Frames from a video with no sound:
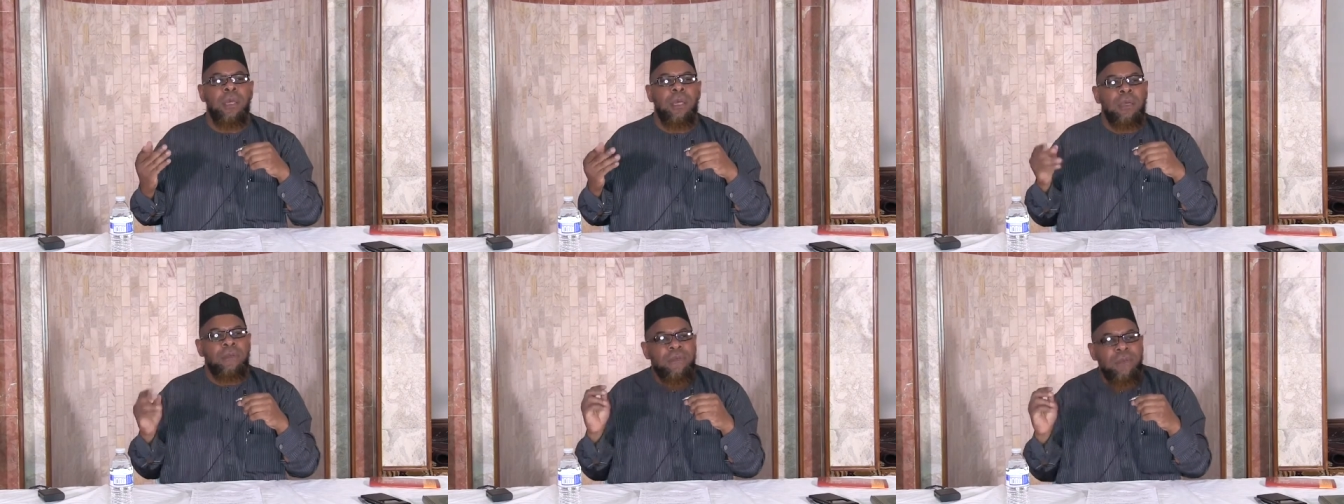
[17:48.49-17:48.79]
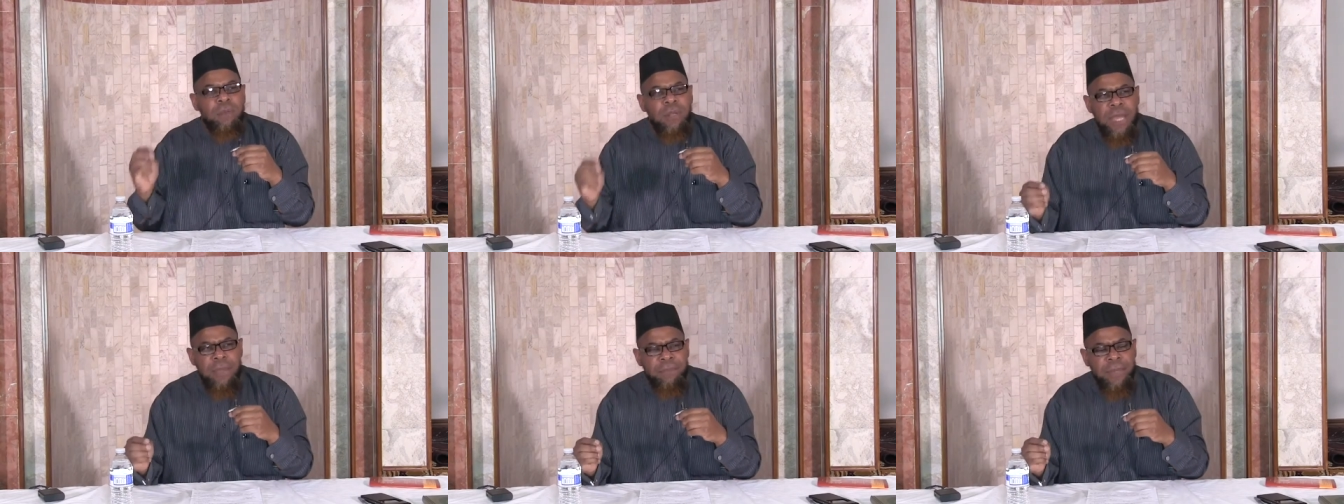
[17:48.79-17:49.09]

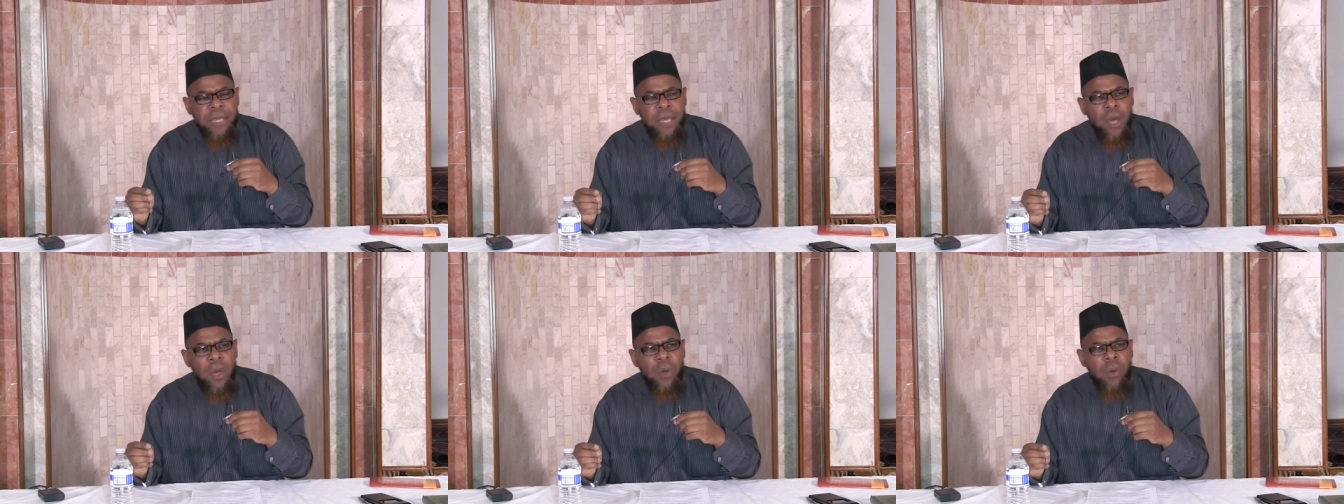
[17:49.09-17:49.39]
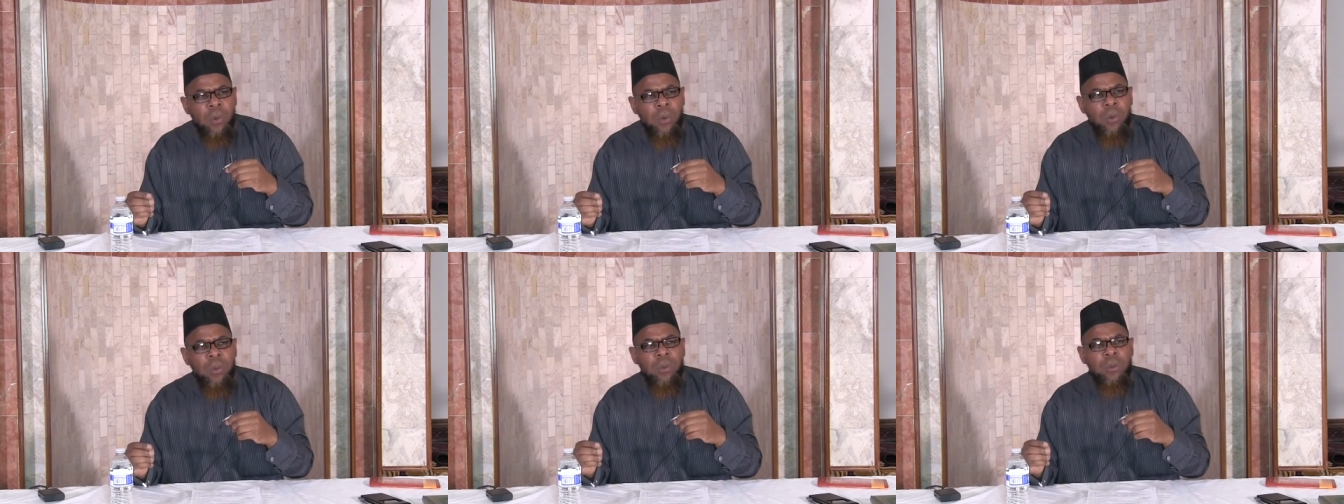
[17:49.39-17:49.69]
If you let me
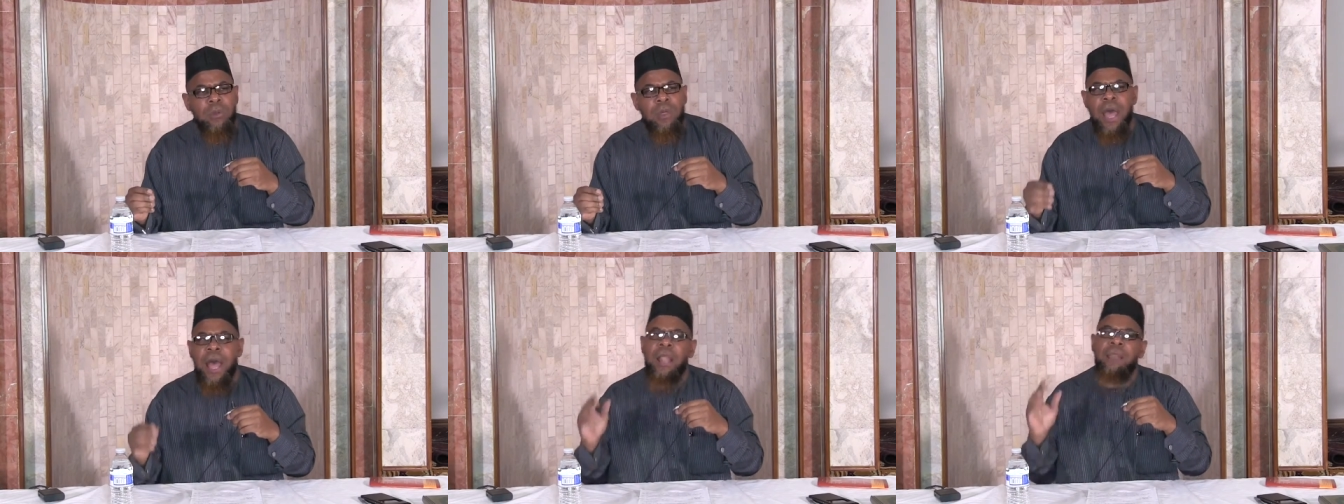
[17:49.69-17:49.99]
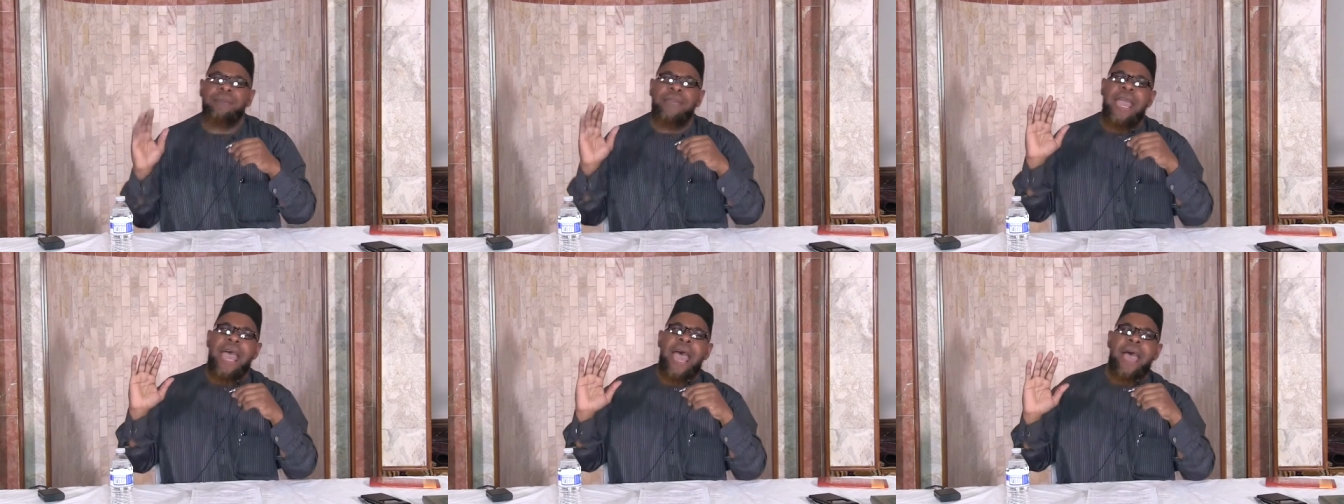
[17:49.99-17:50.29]
go,
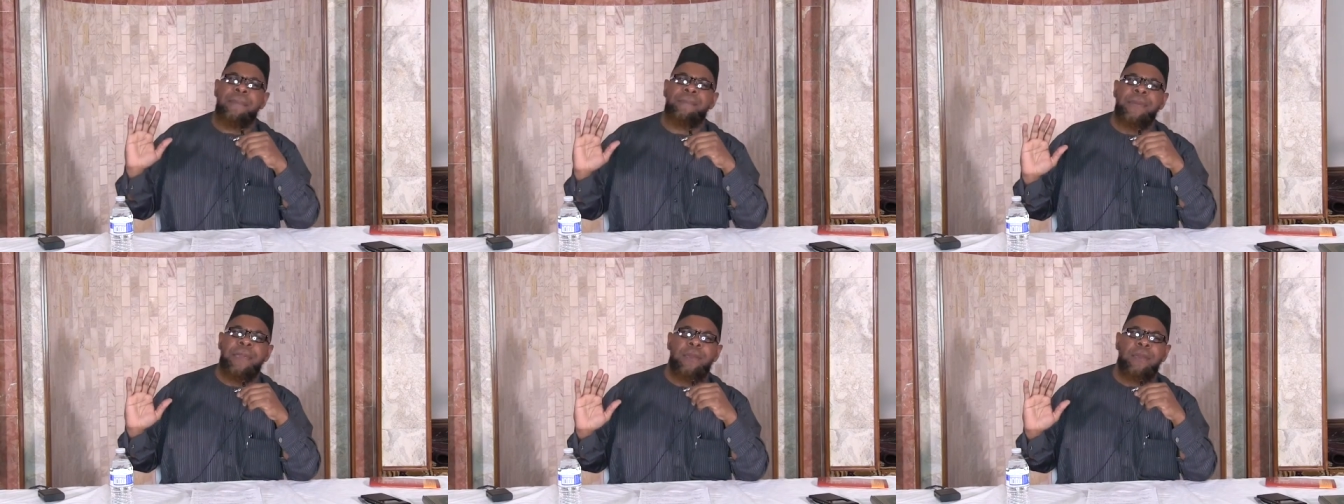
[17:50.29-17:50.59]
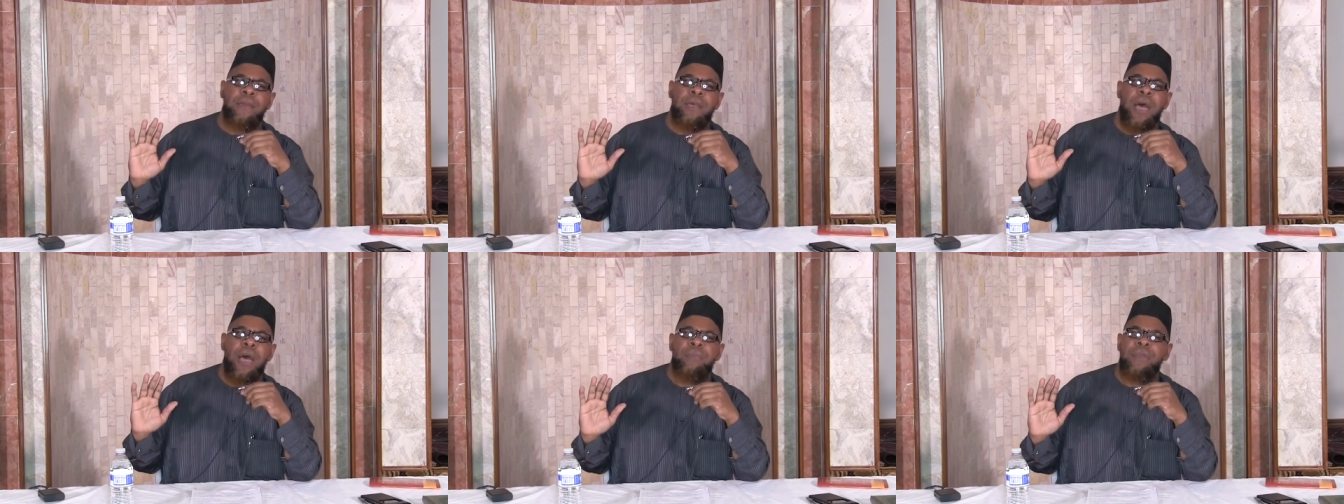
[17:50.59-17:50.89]
I'll be
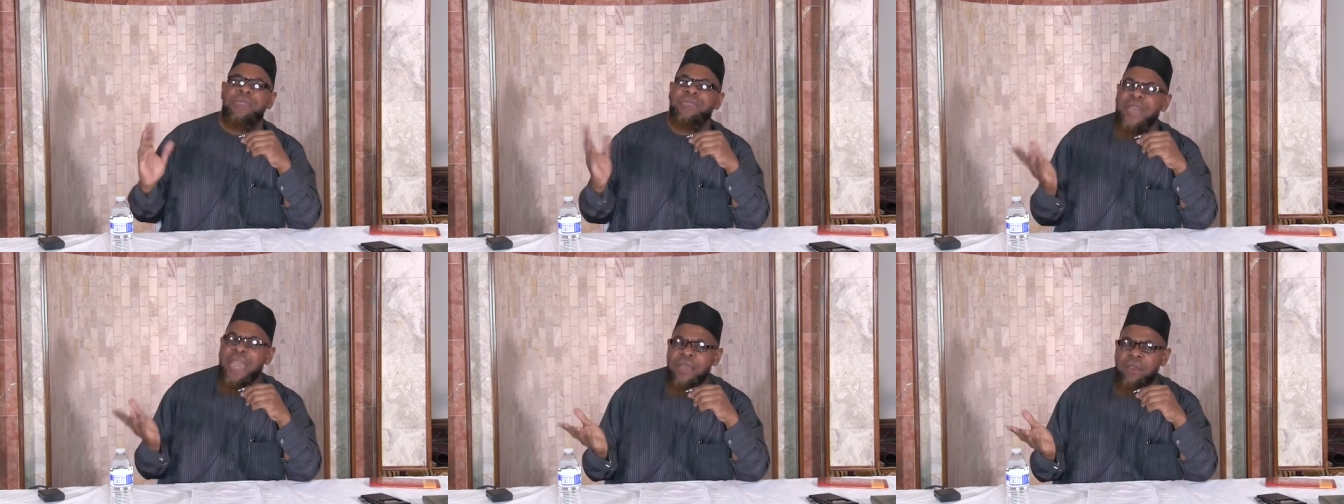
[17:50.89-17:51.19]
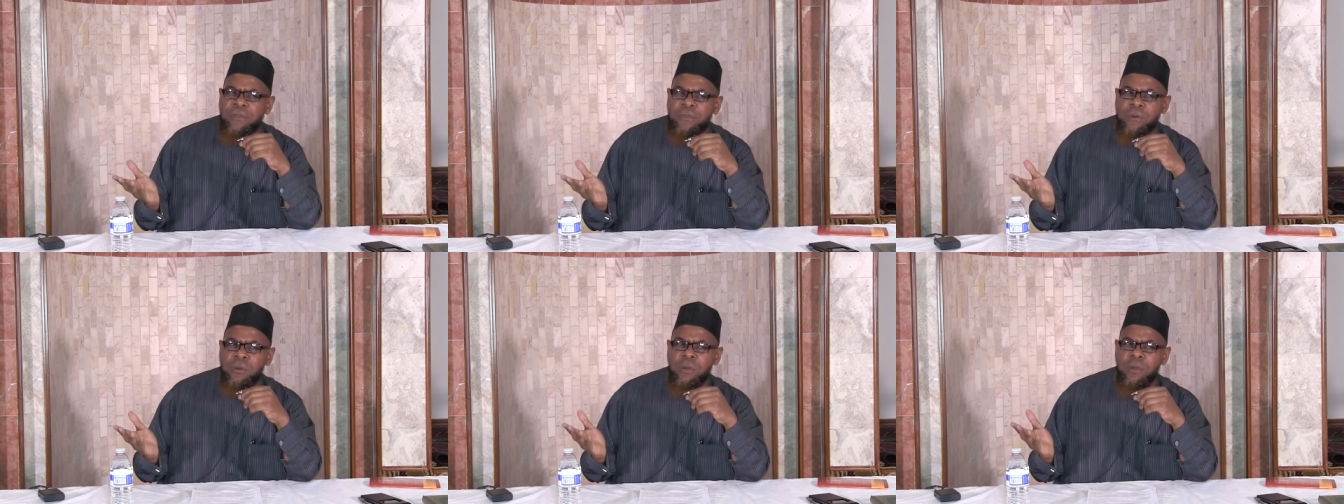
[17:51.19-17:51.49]
happy. I'll be
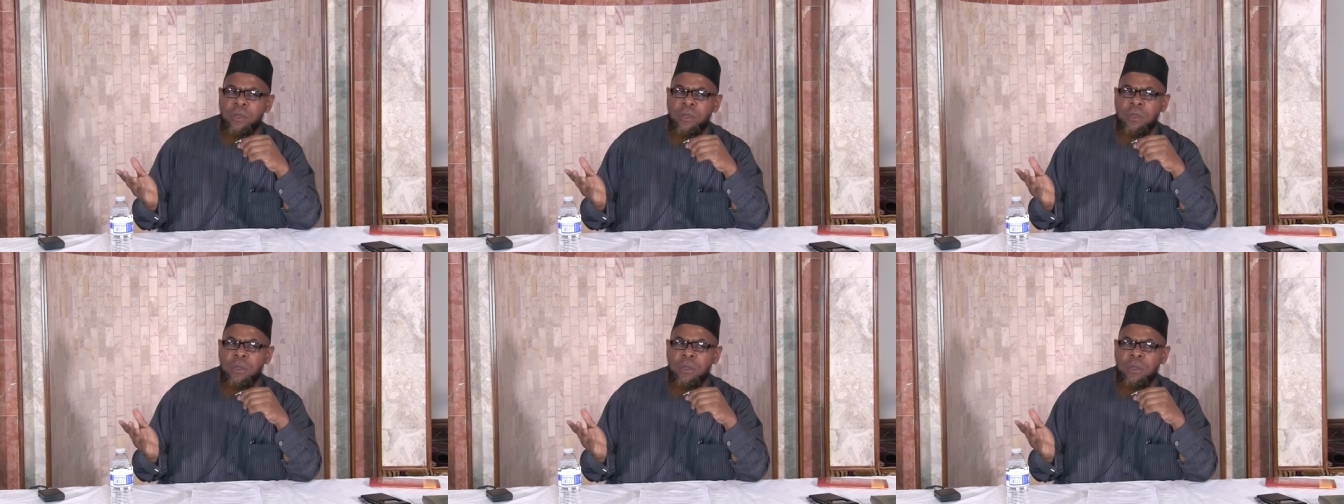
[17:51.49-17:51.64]
thankful.